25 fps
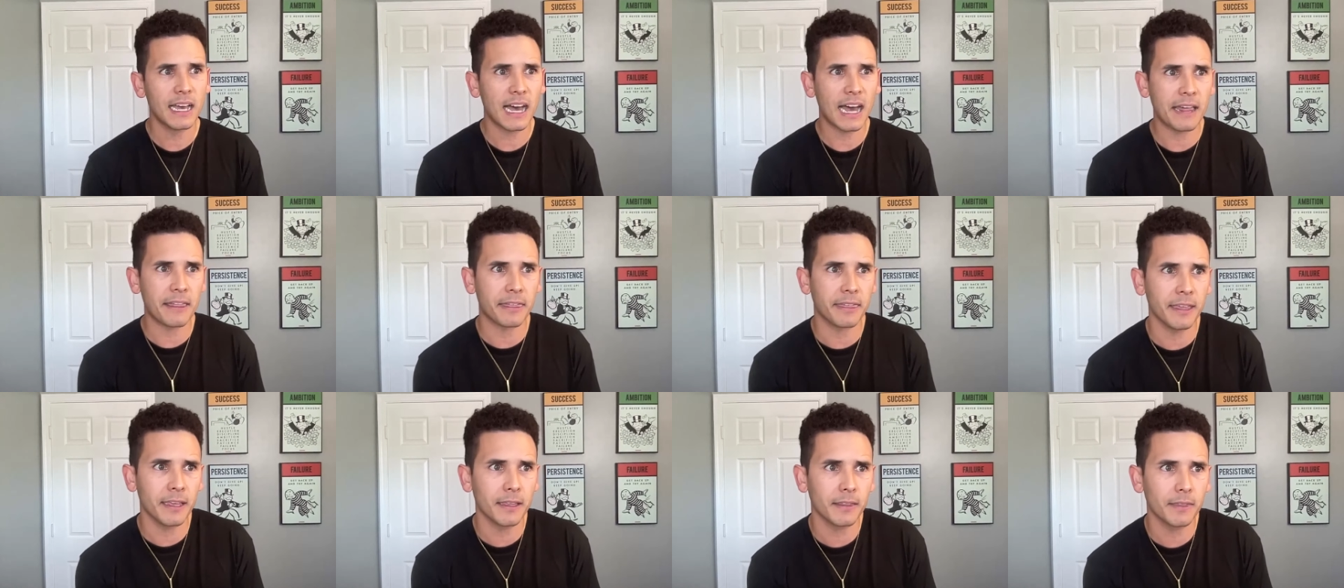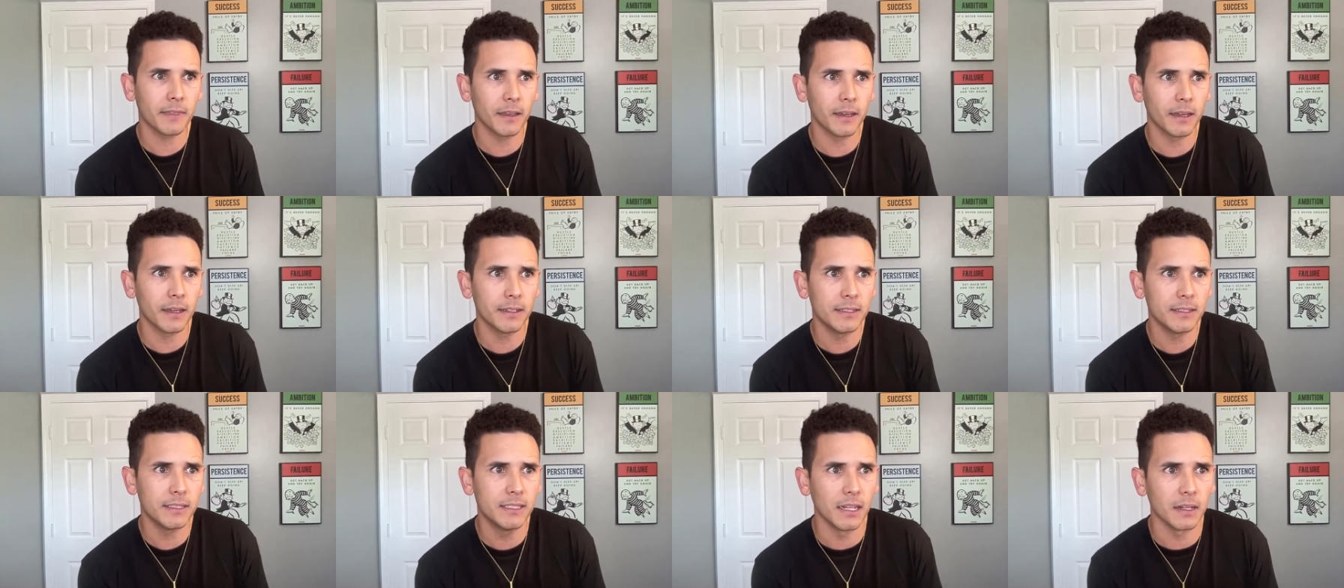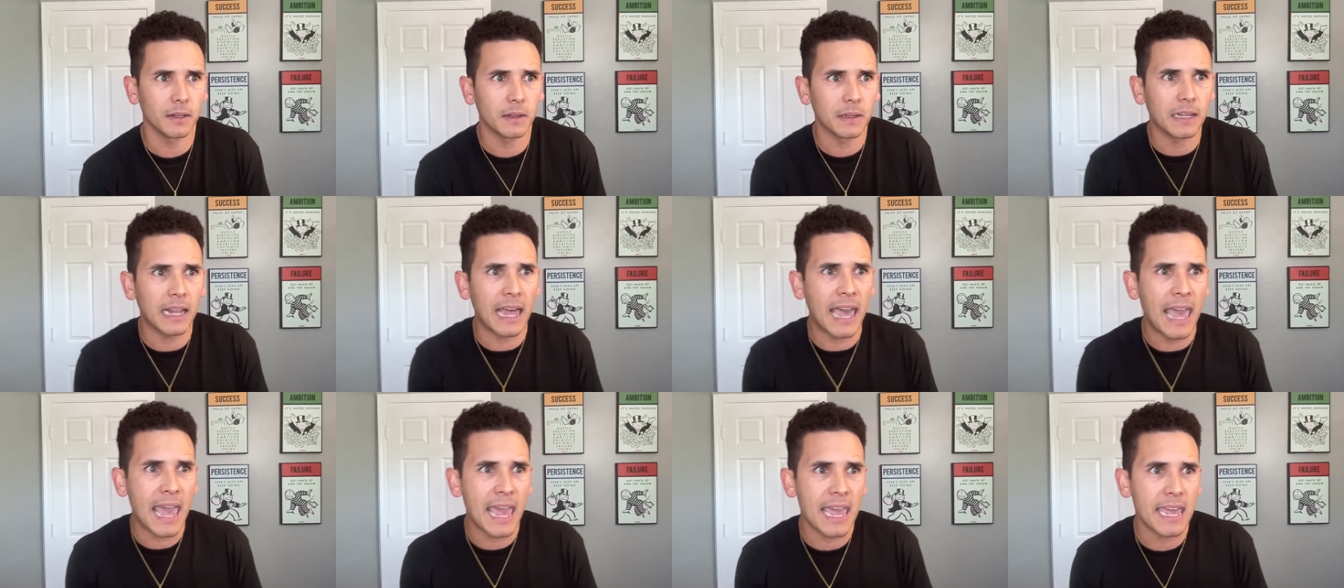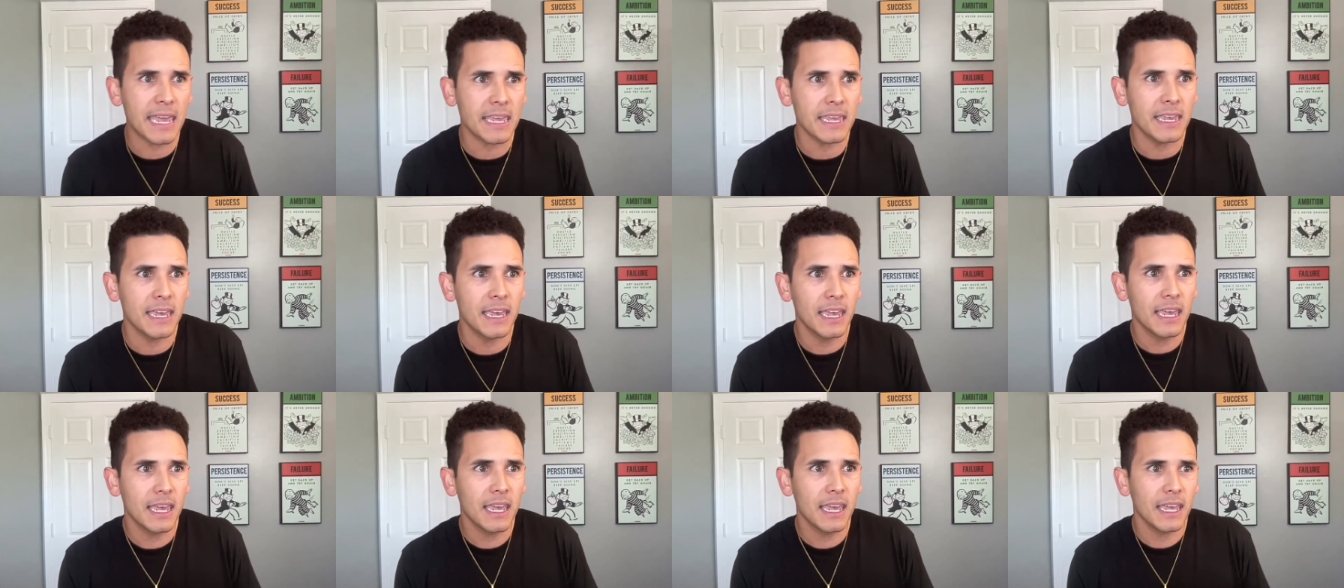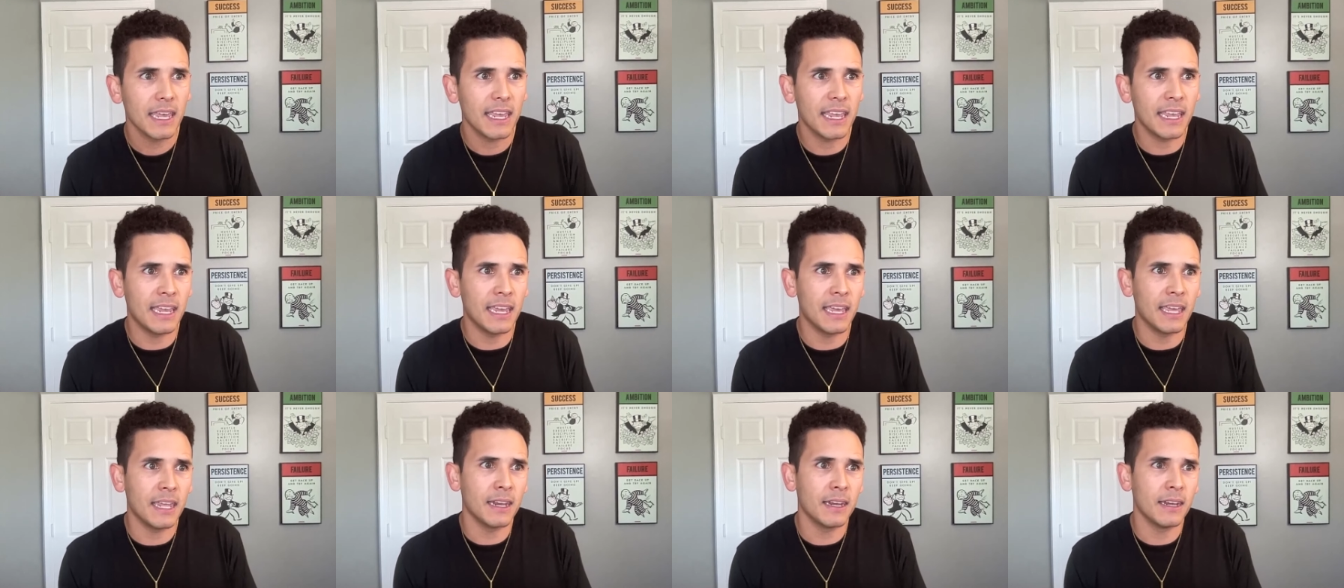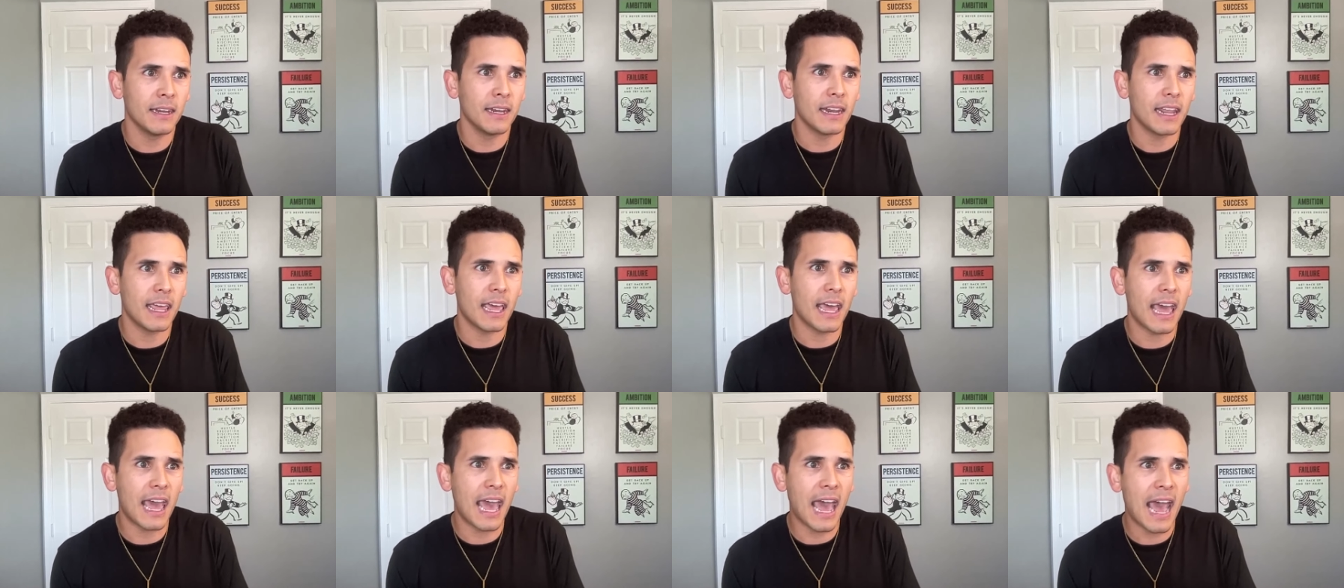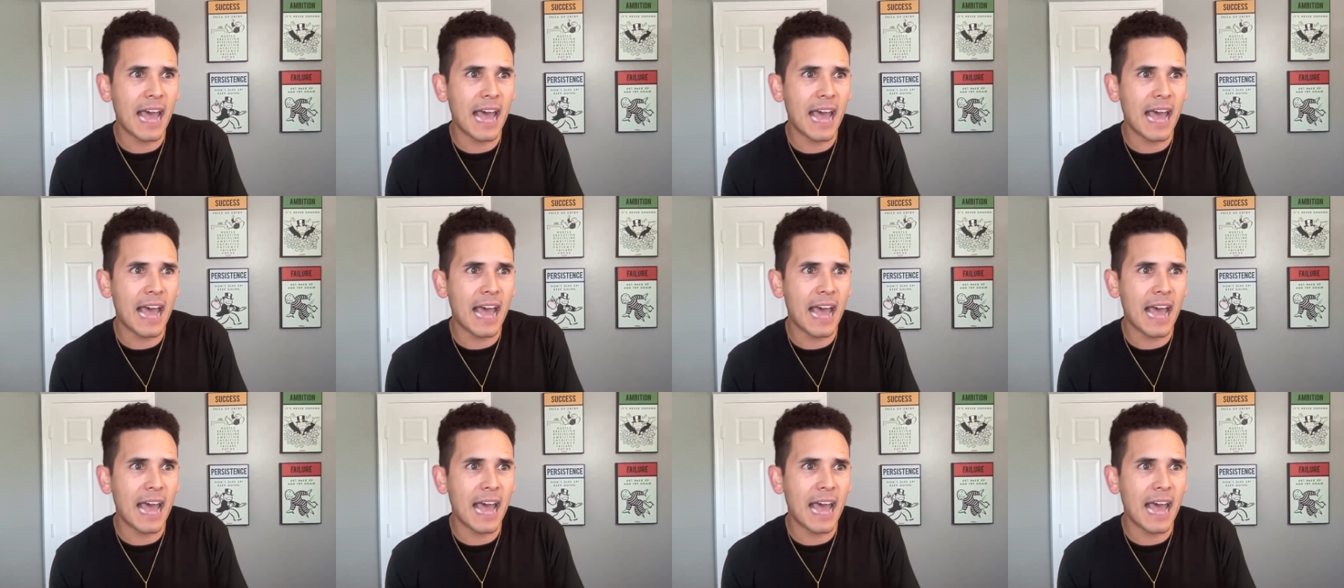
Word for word: I think the delay in